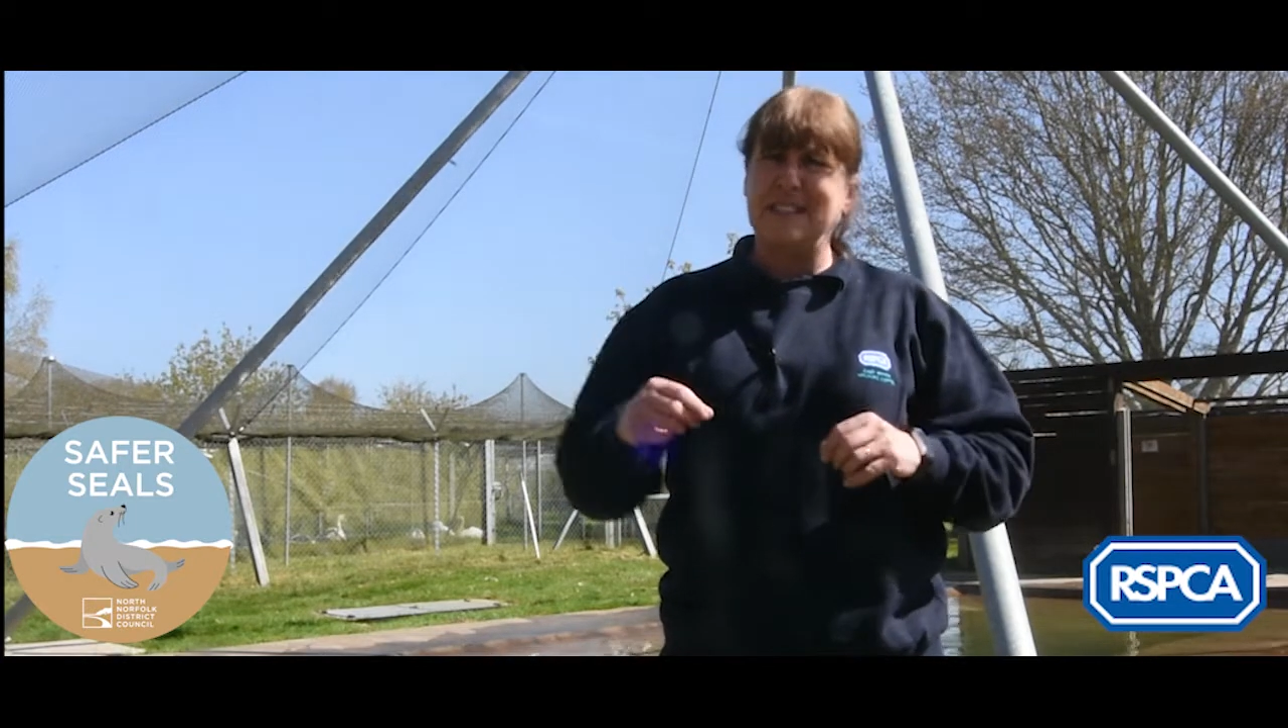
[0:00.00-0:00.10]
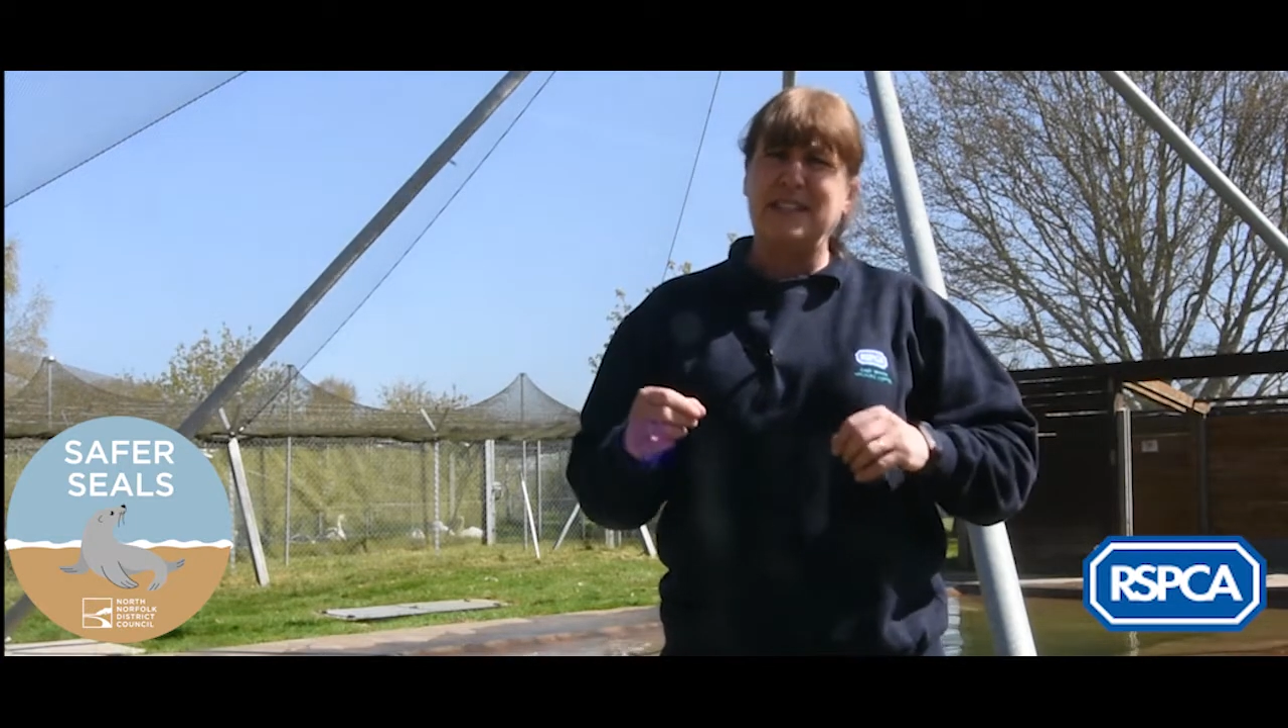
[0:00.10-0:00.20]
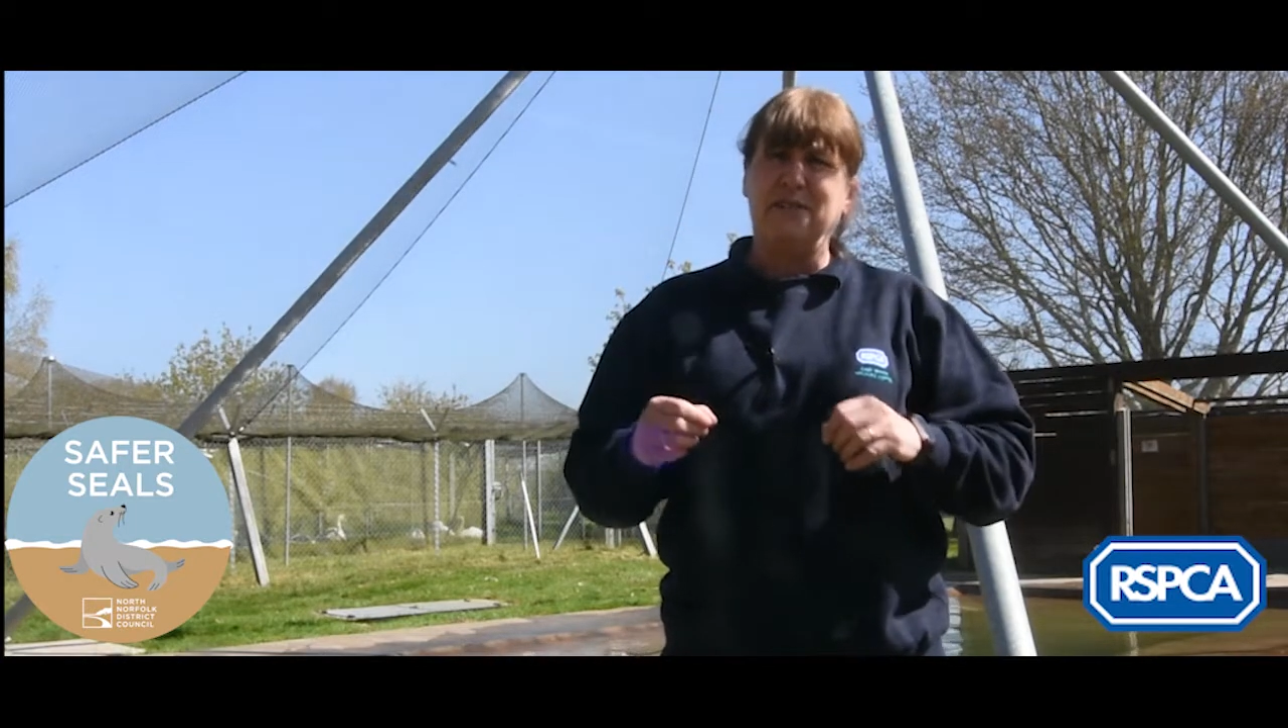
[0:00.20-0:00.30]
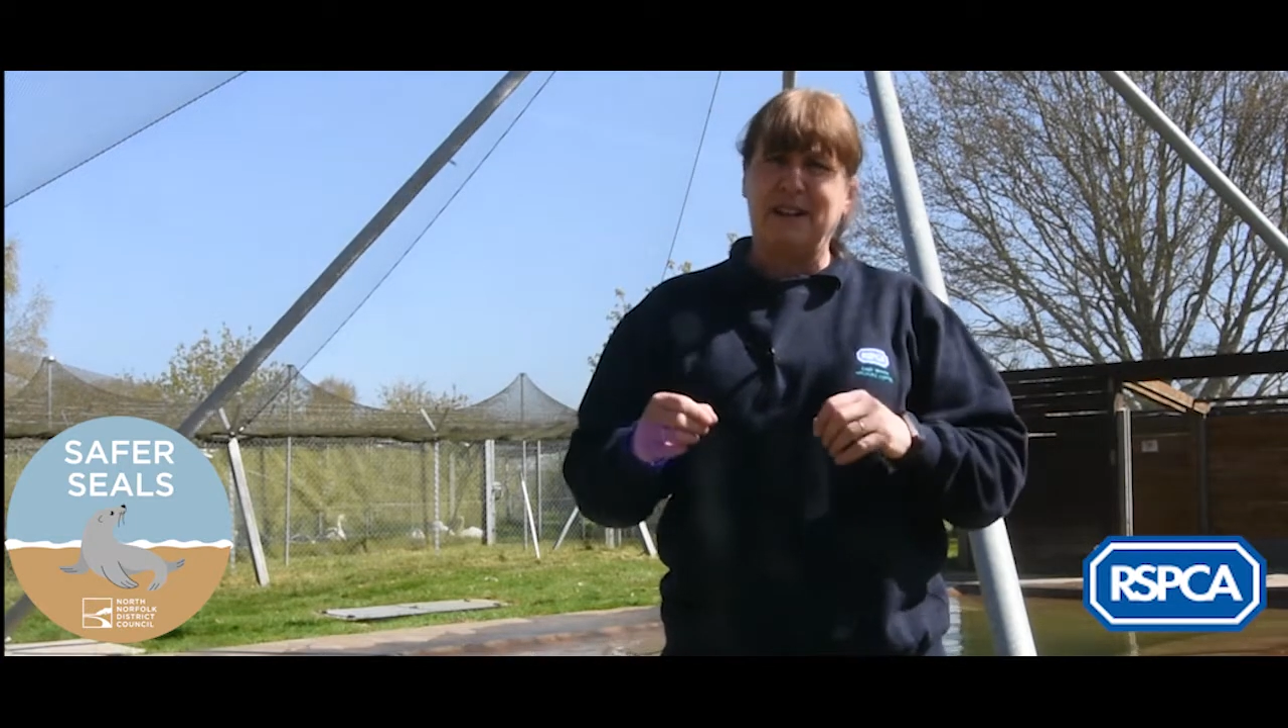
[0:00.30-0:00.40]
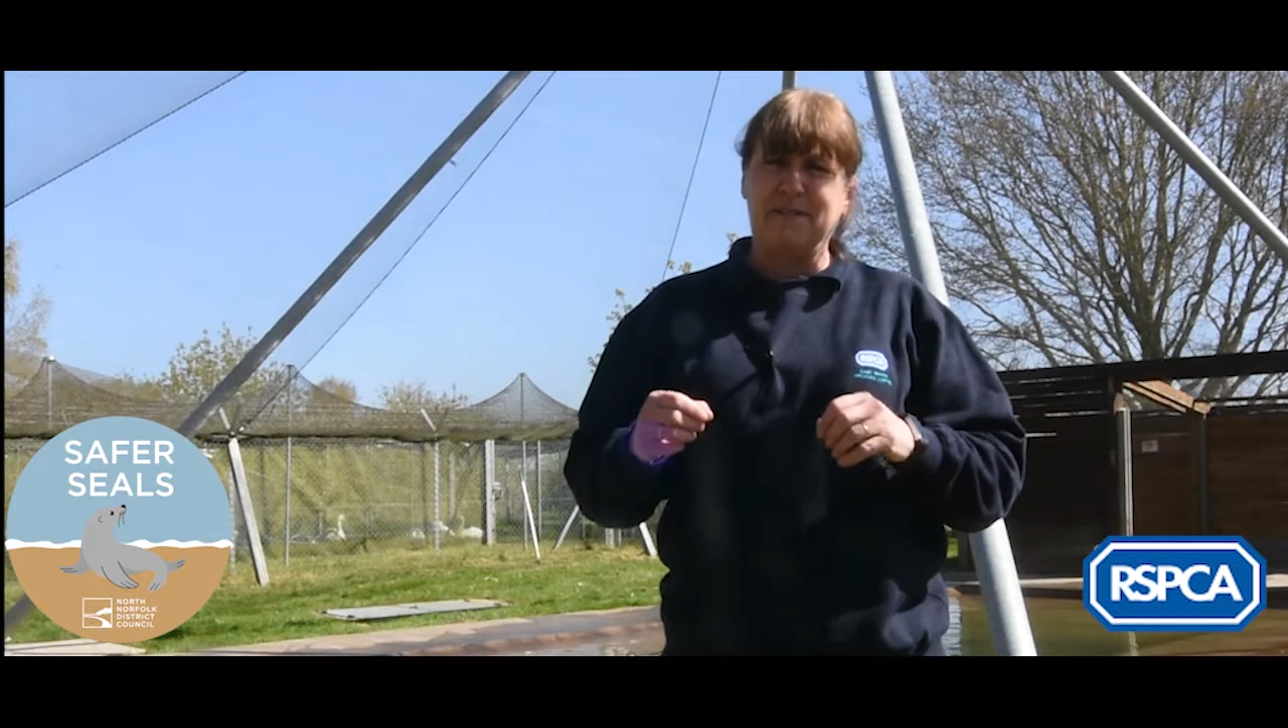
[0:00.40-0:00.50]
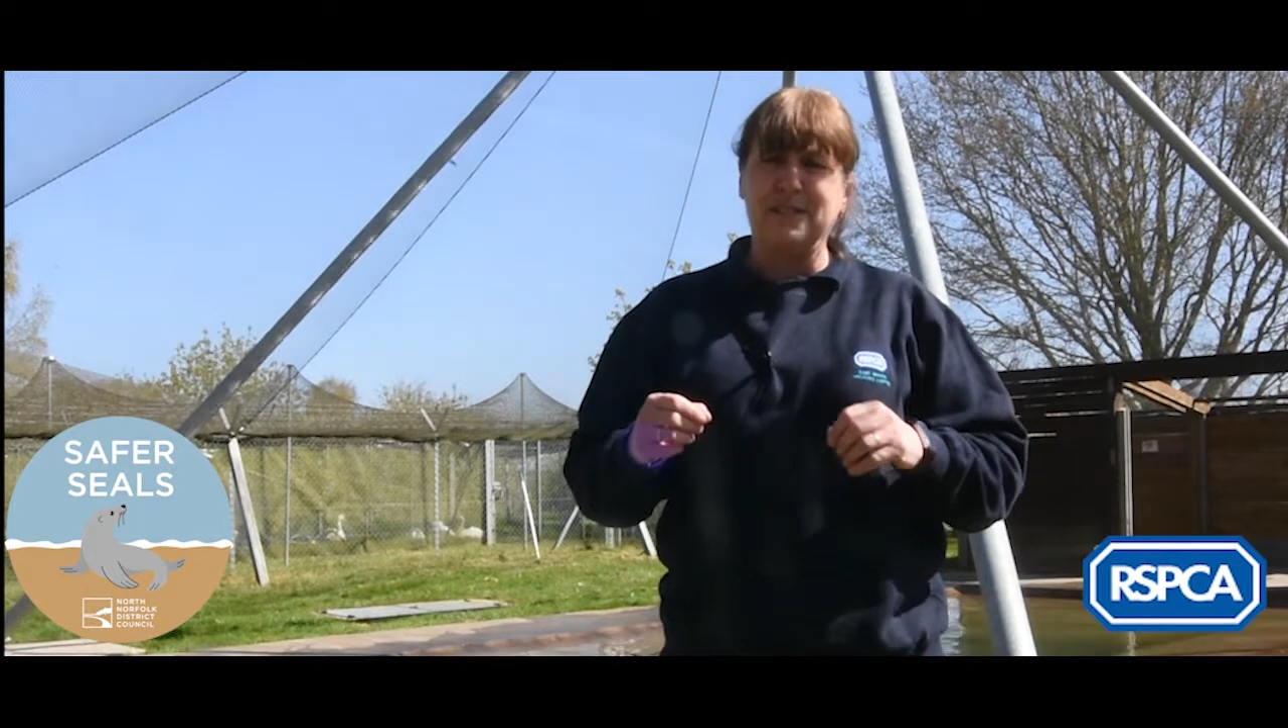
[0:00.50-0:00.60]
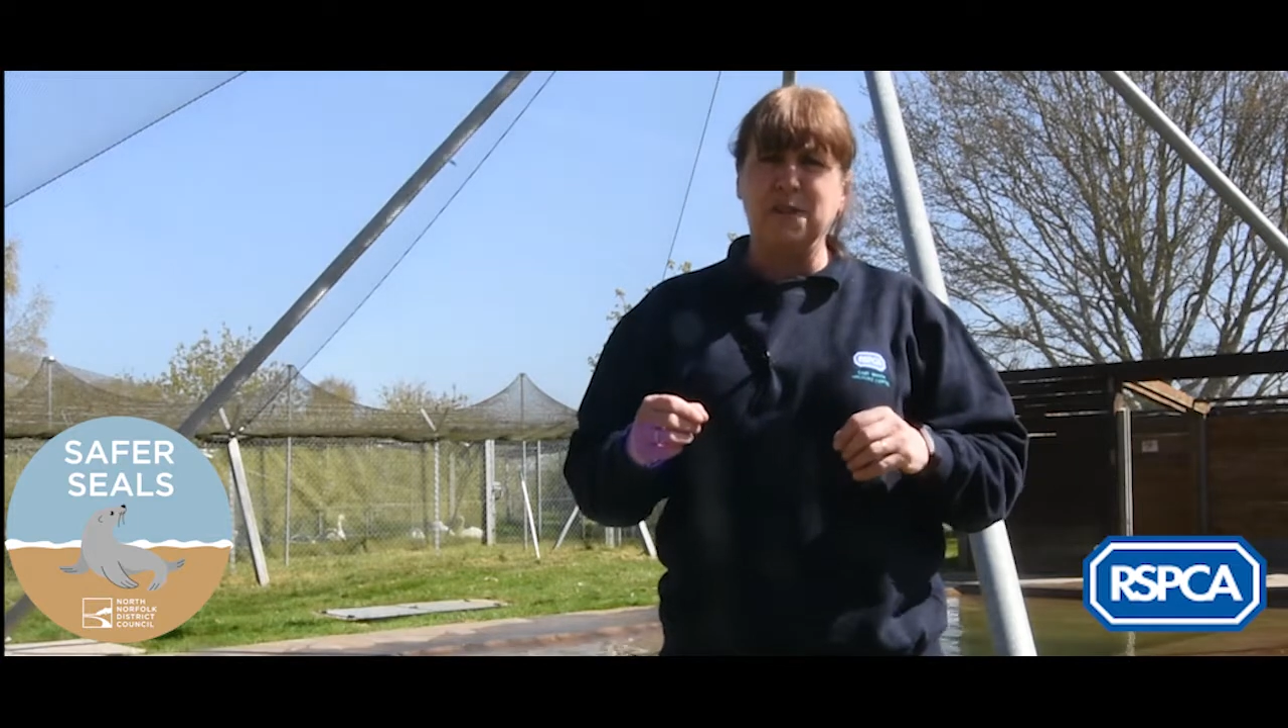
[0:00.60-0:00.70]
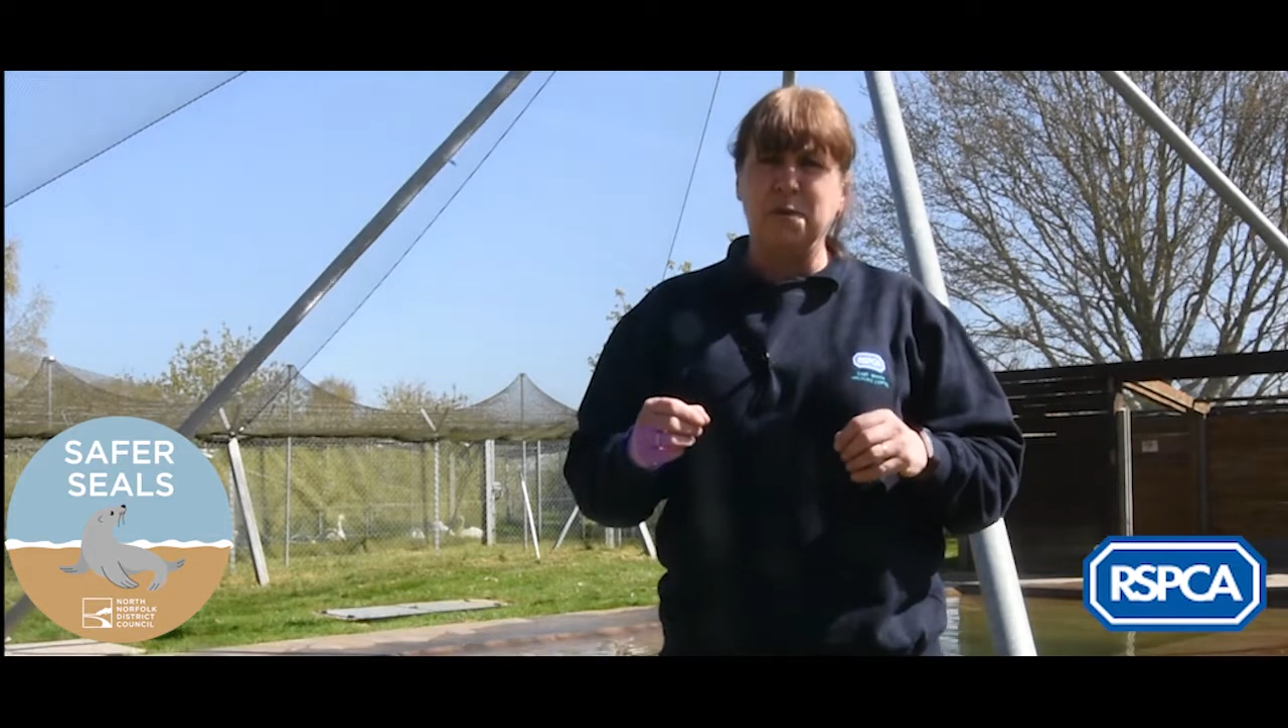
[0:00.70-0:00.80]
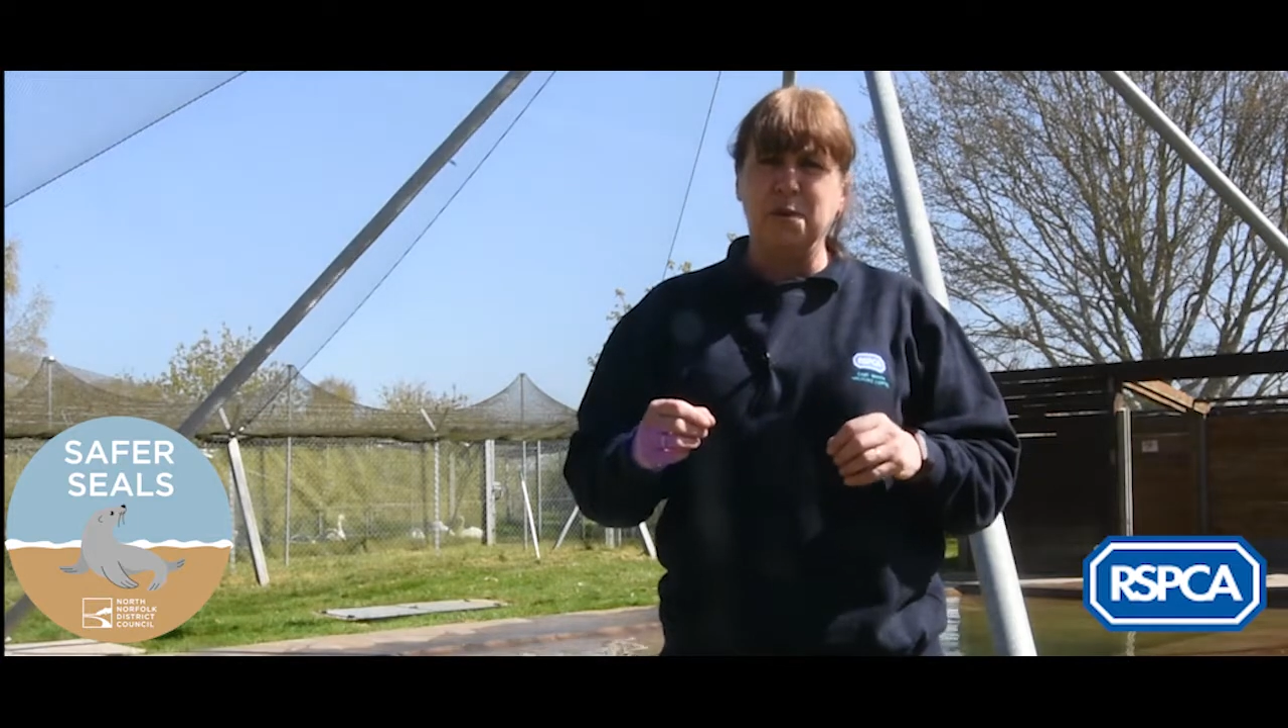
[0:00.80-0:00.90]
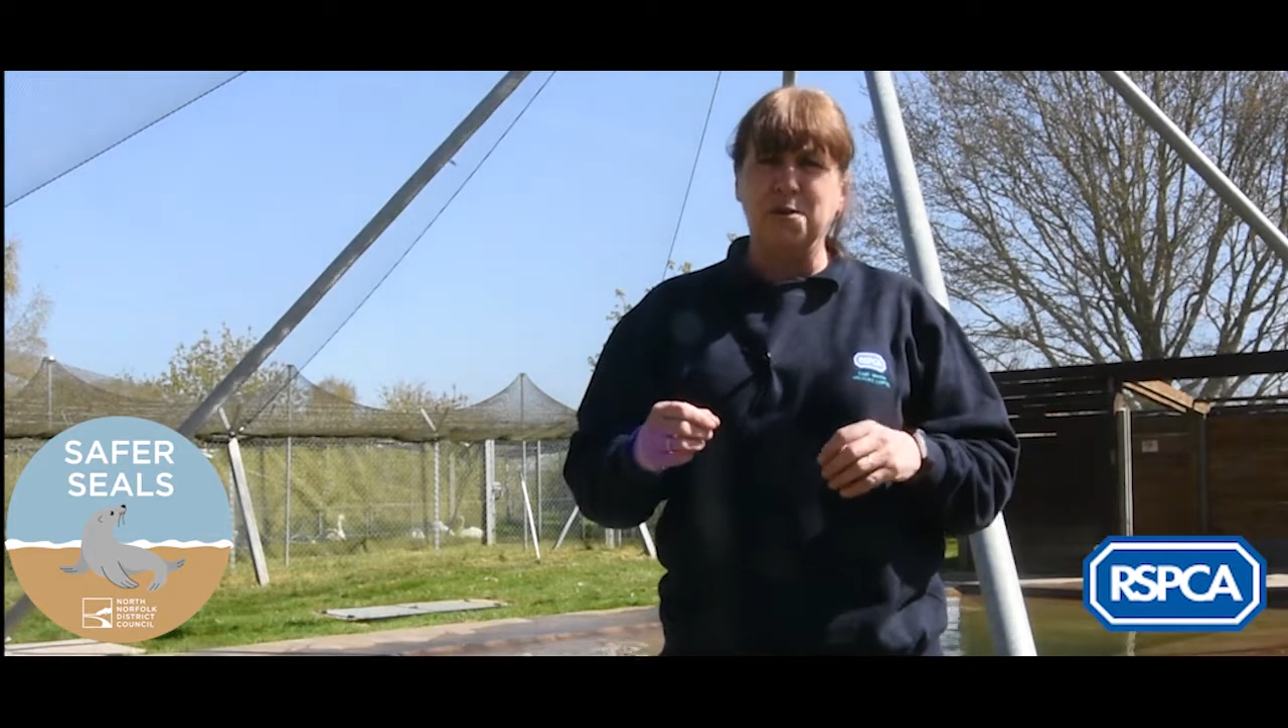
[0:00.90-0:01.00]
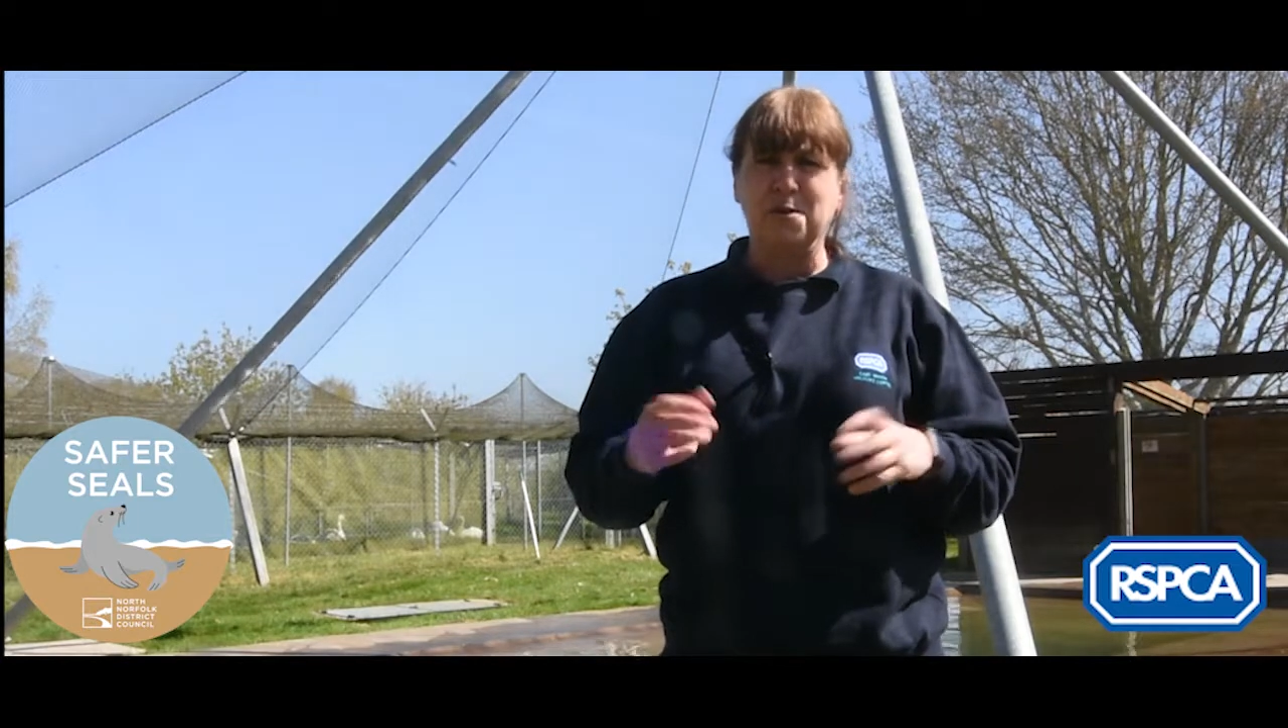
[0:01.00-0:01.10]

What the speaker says: dig around in the wound,